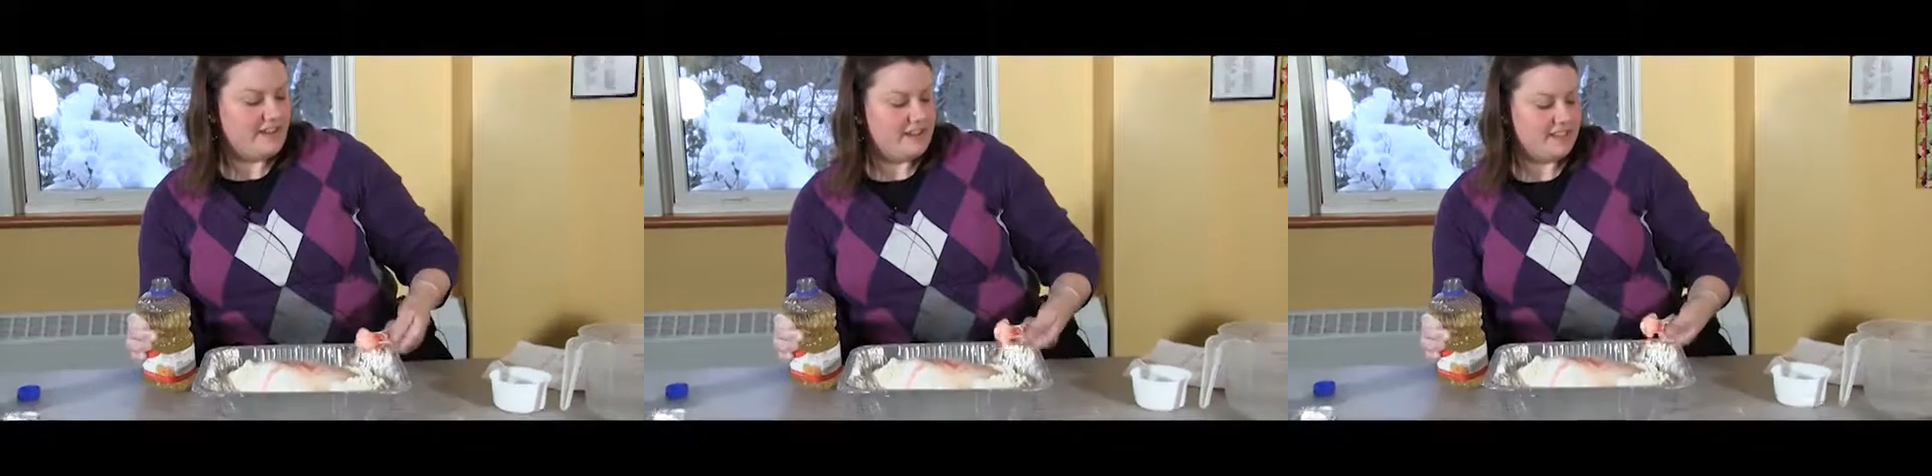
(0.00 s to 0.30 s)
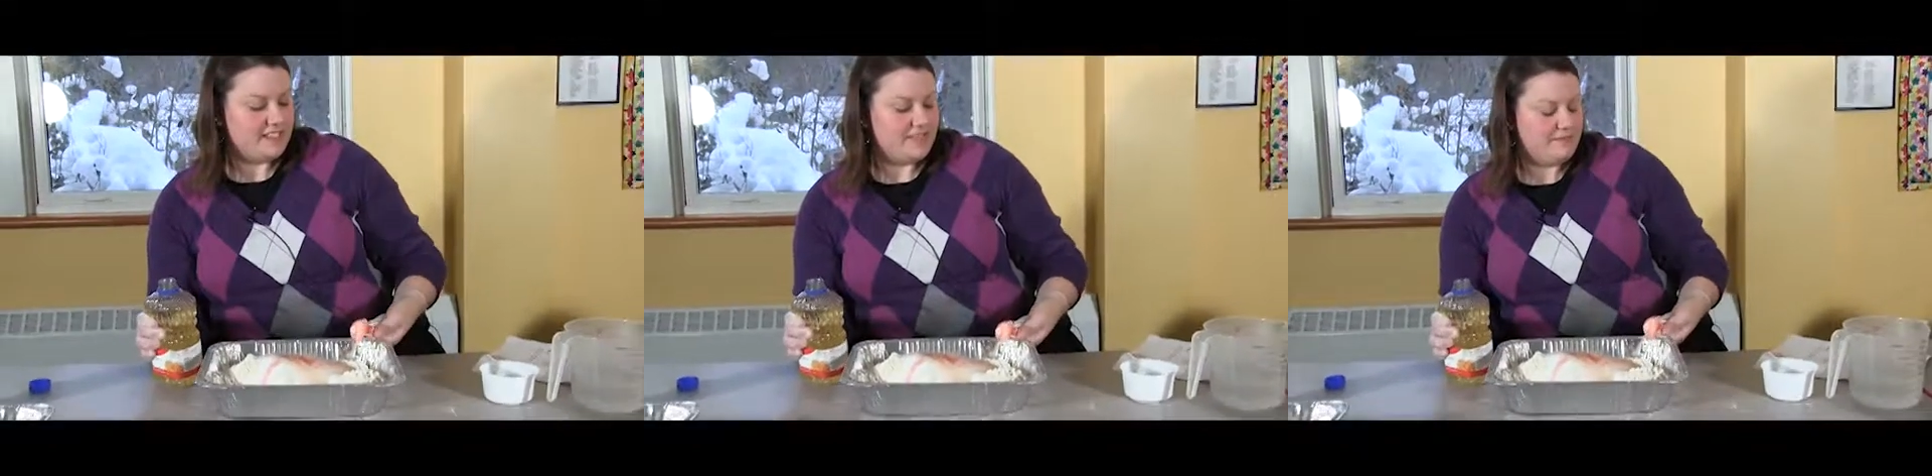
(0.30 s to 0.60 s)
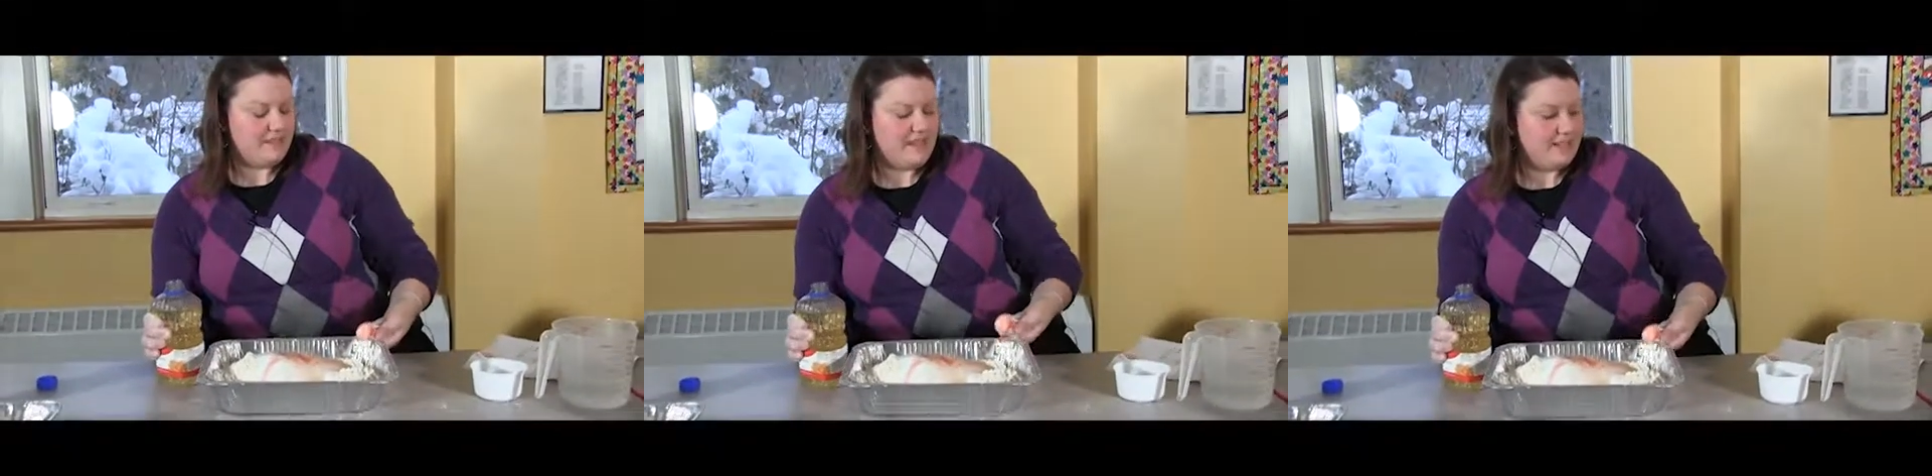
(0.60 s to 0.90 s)
all set
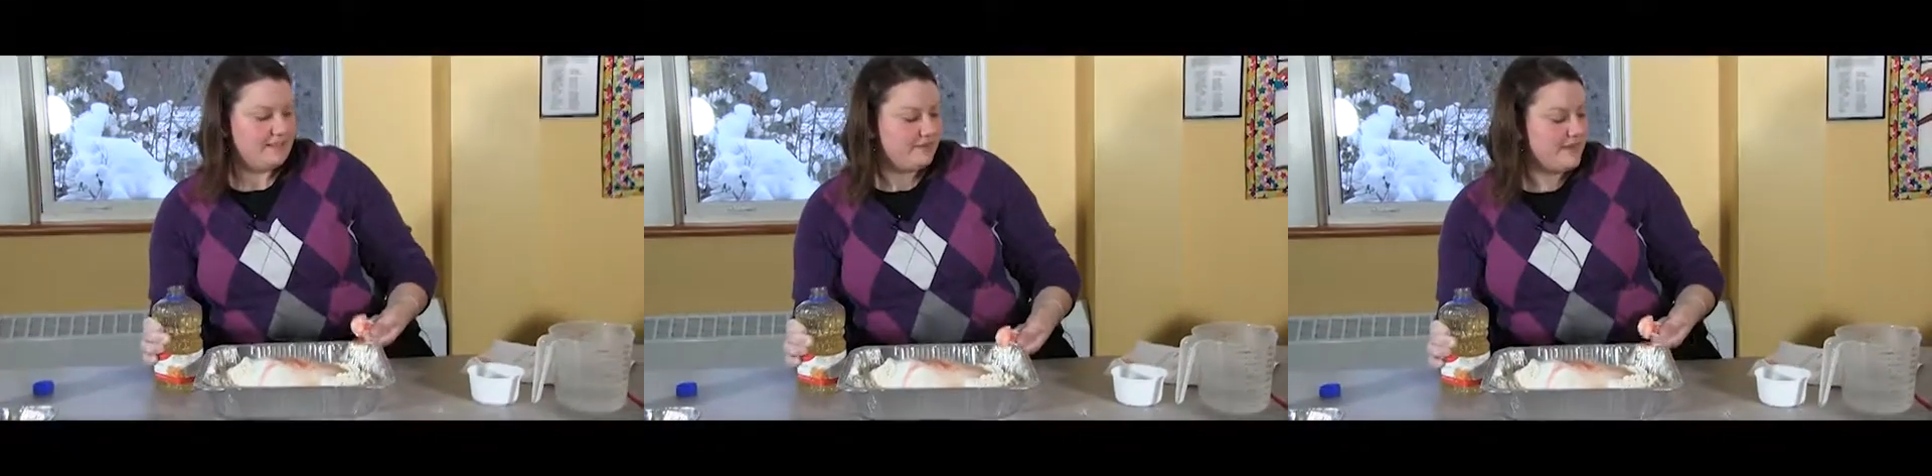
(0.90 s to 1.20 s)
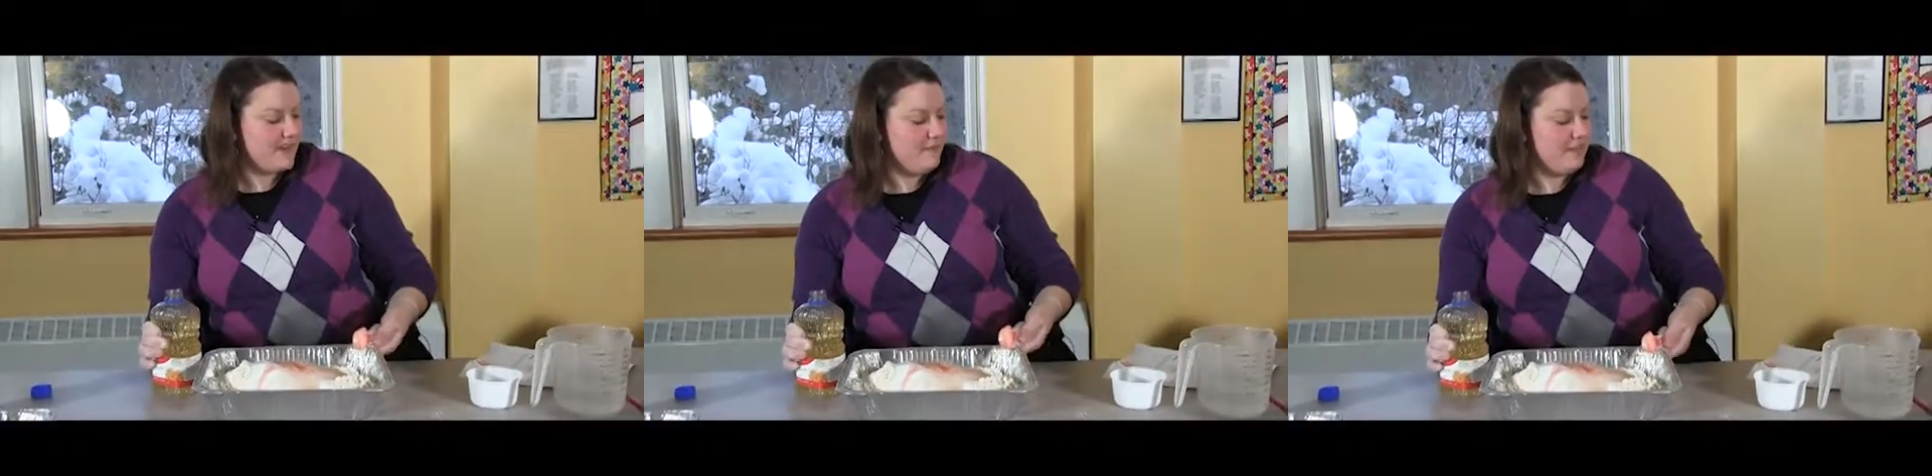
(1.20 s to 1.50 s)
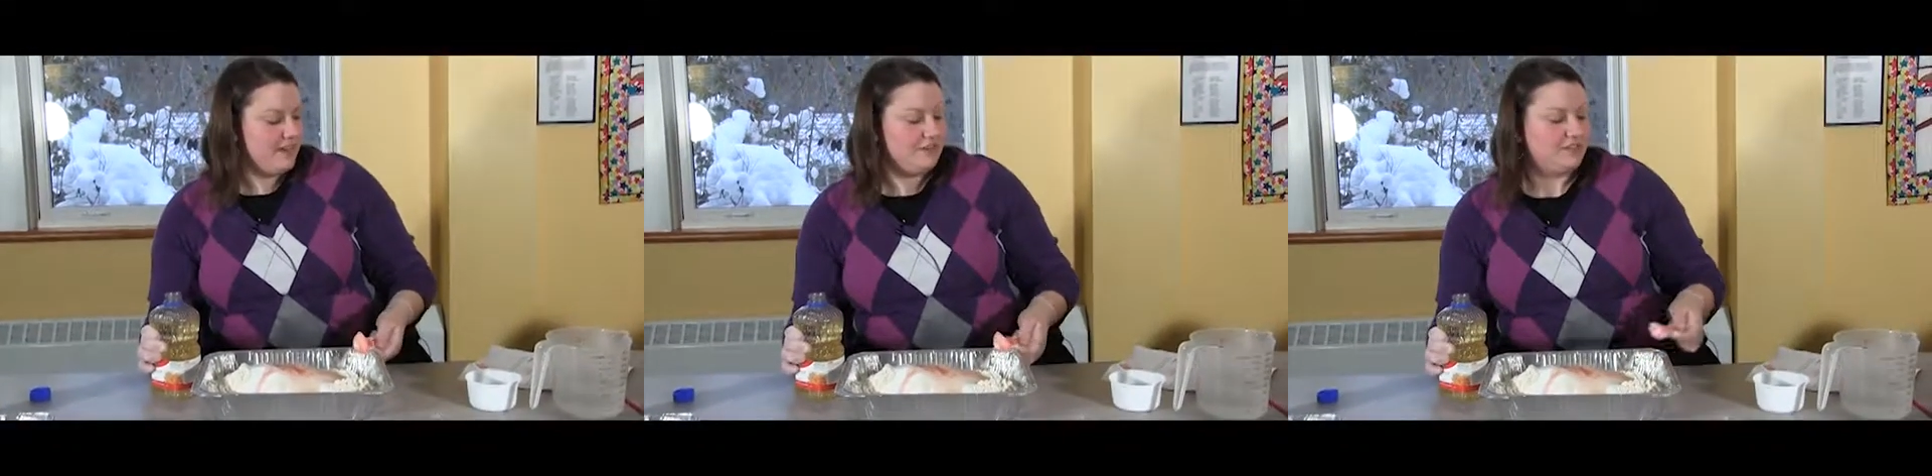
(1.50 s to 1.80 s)
with that. So I'm
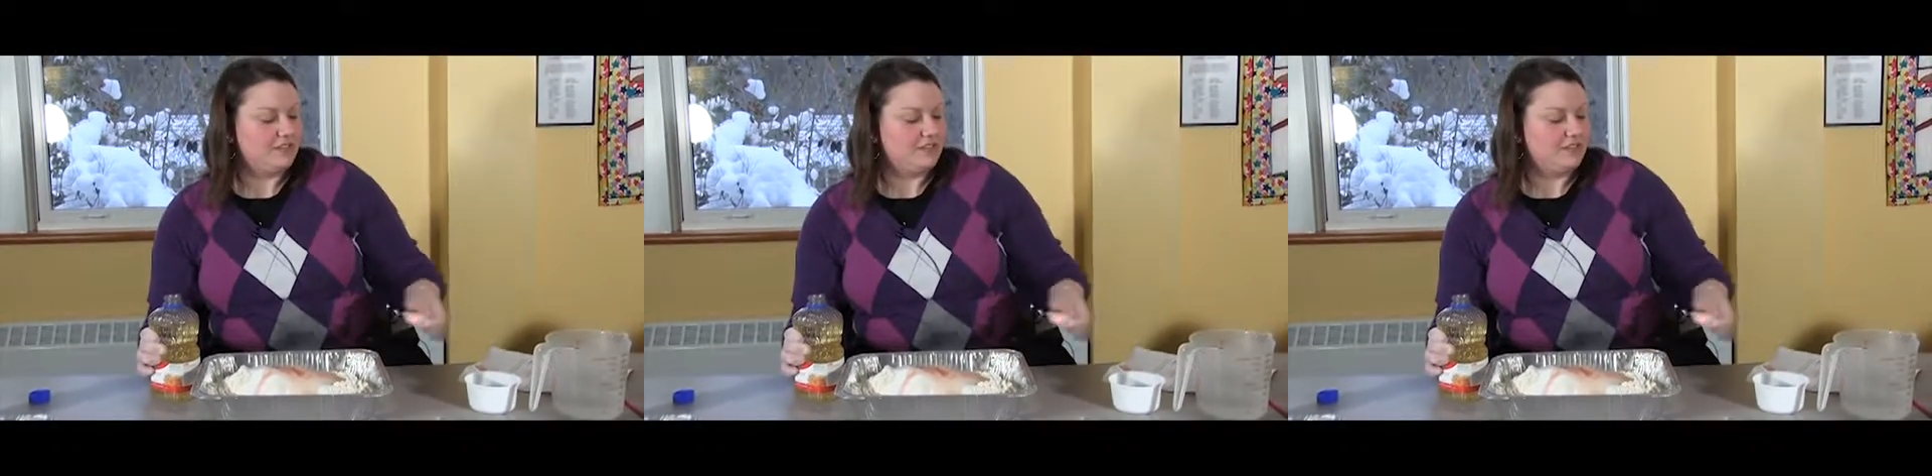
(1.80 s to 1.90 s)
actually